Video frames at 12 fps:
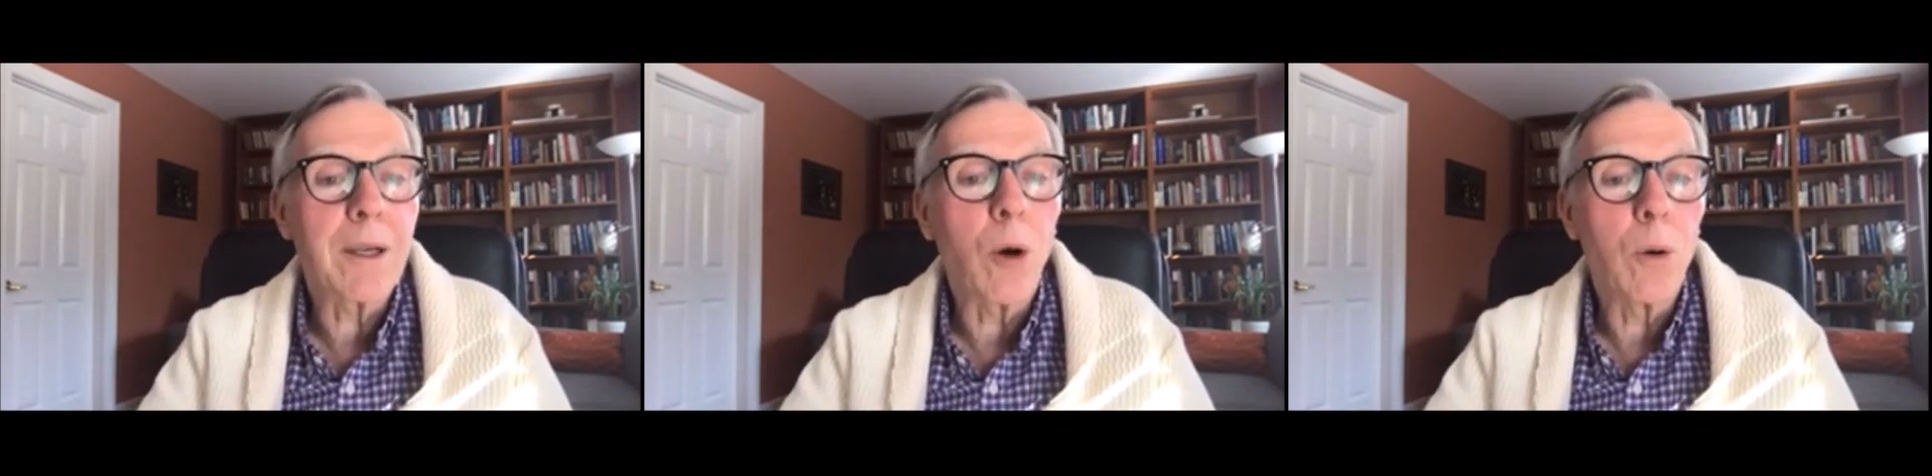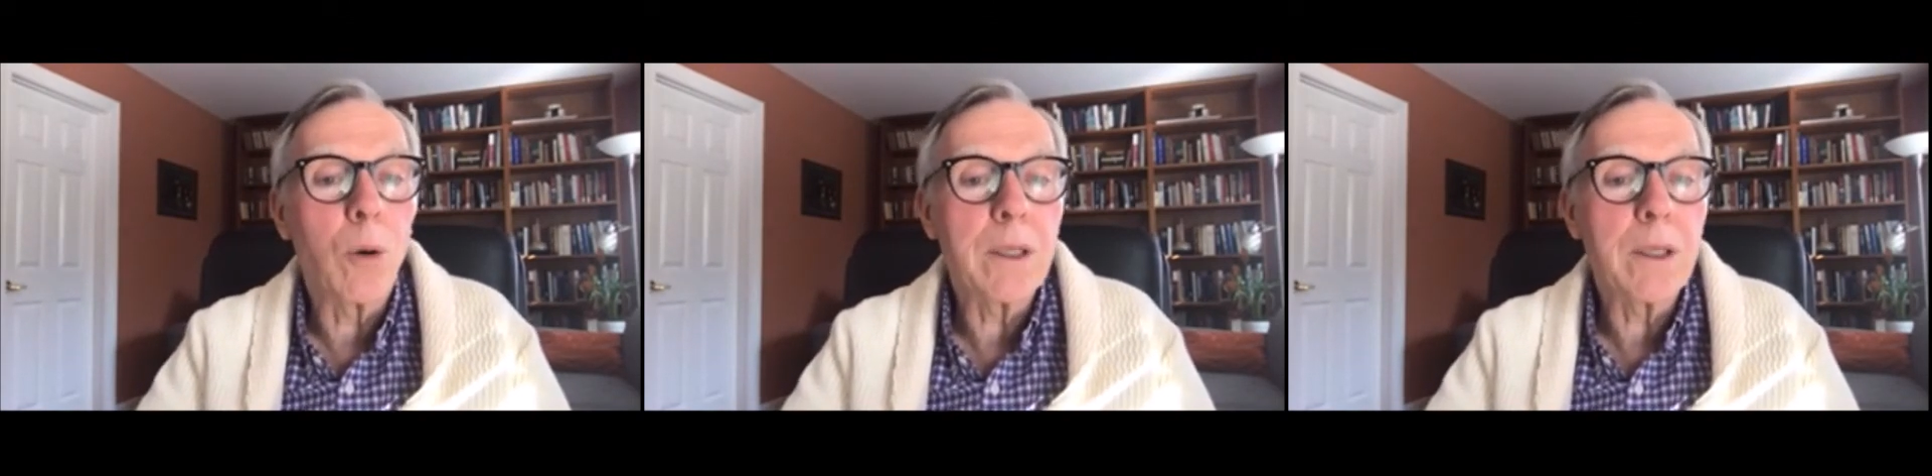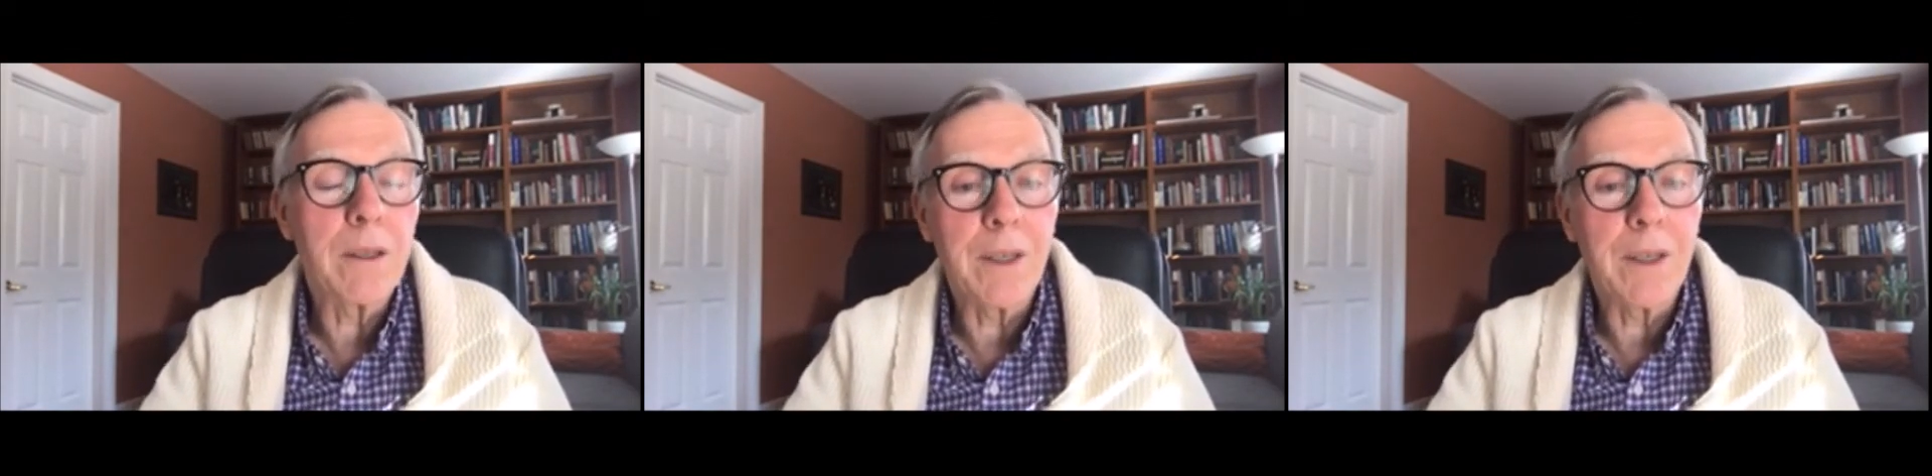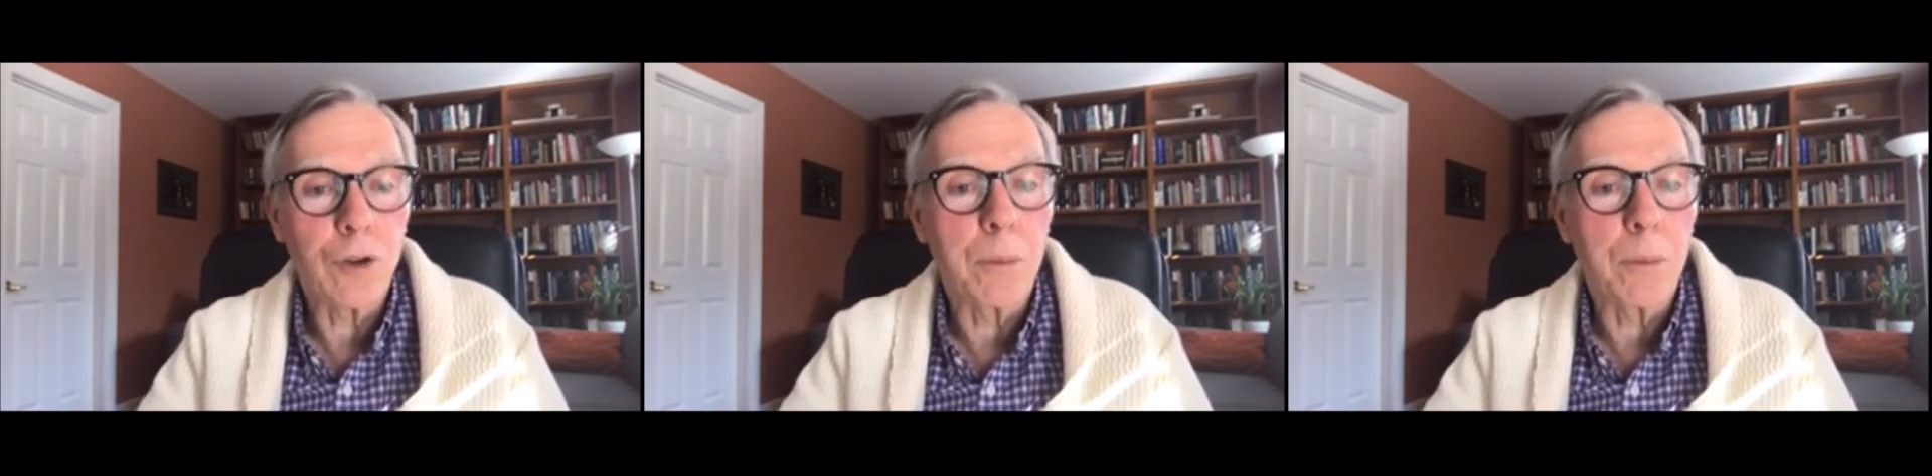own
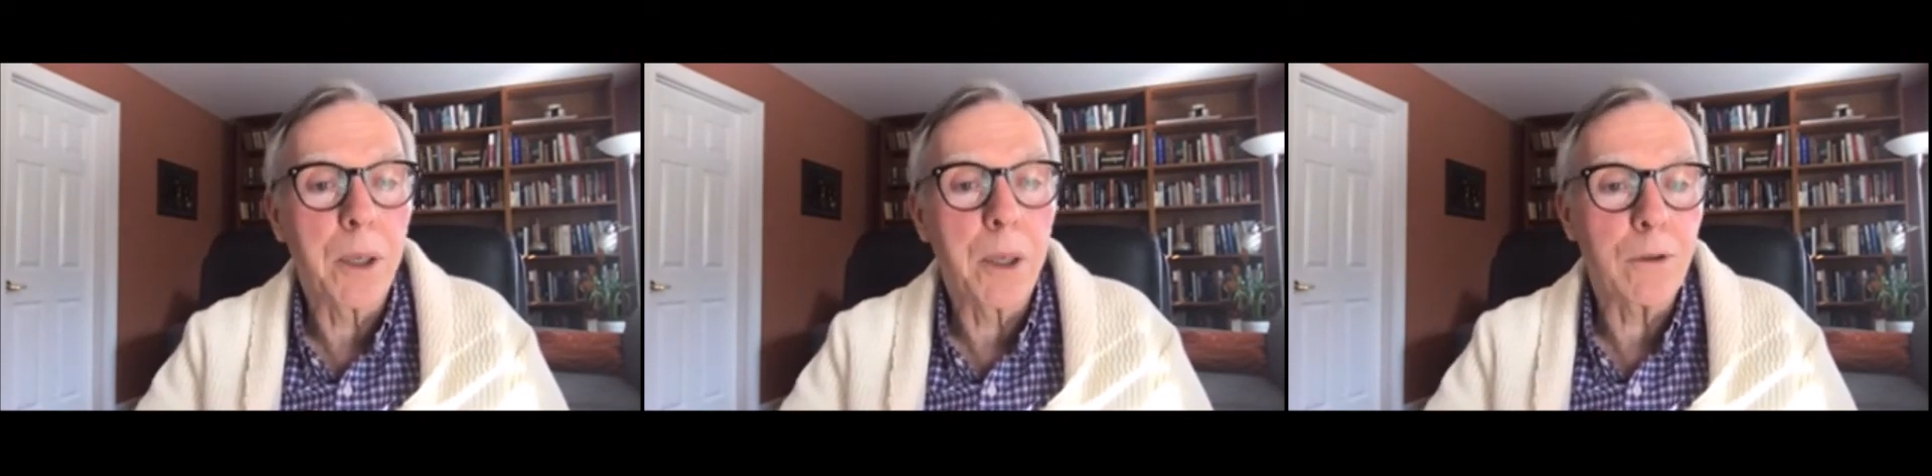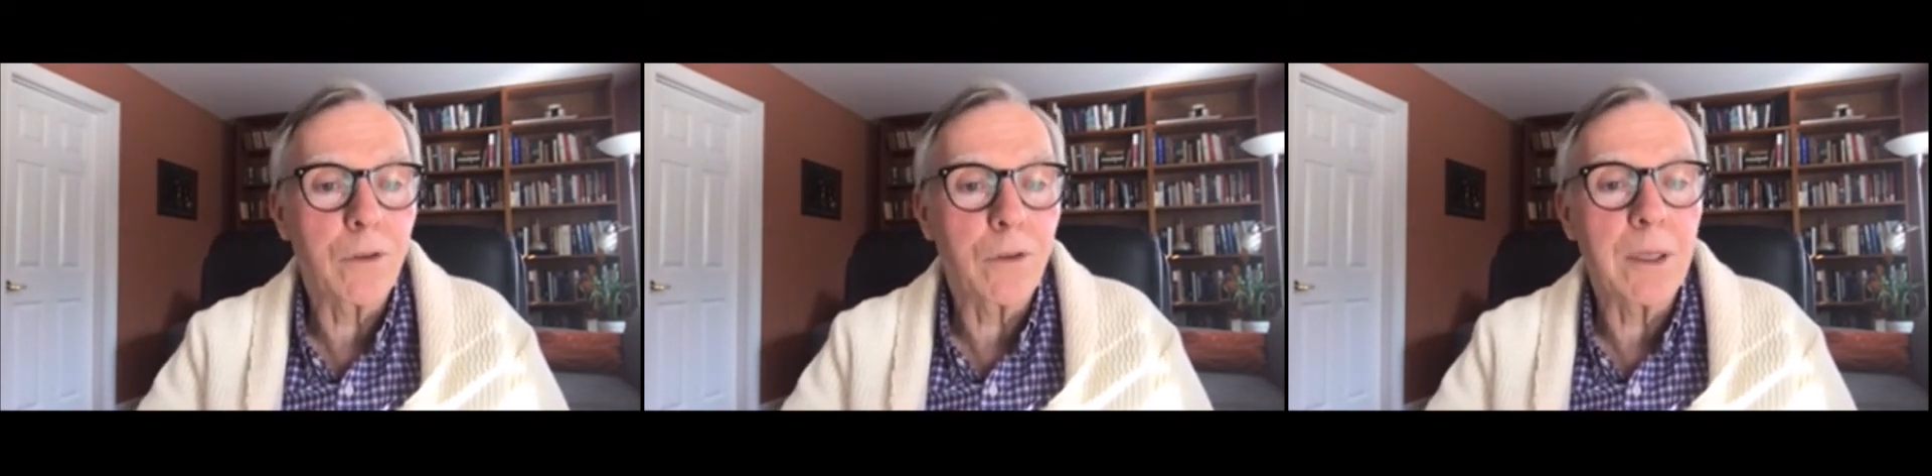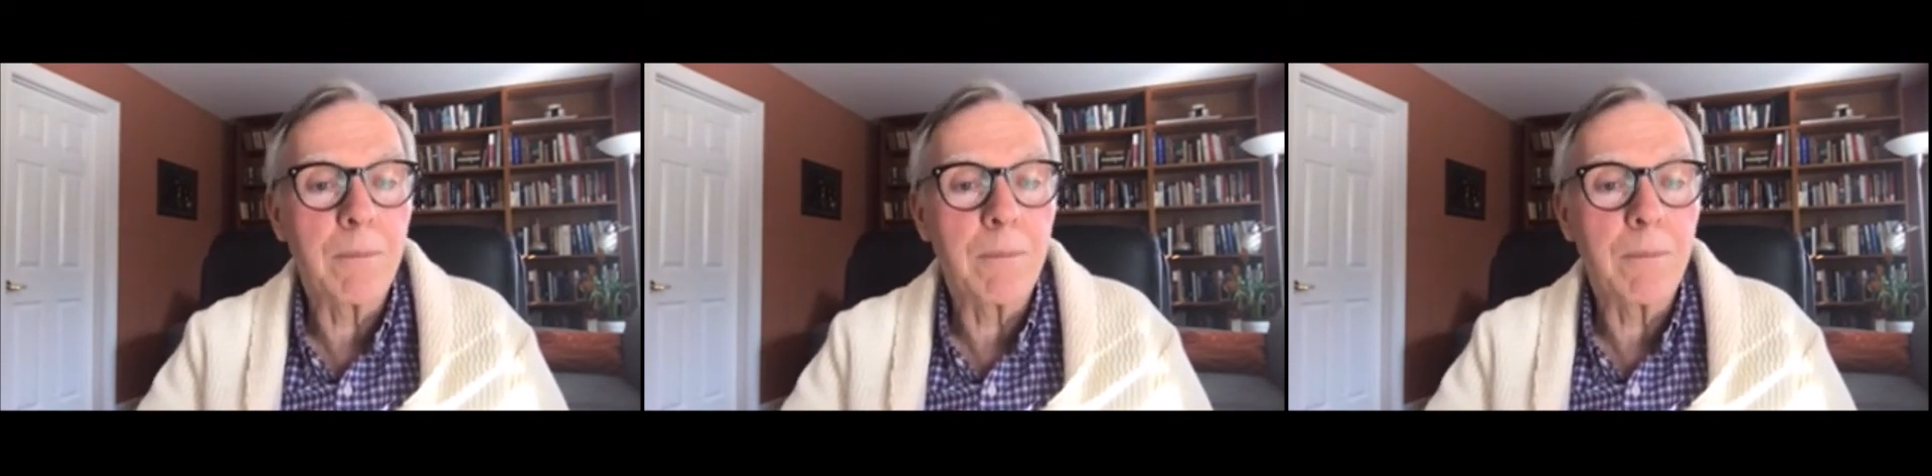individual person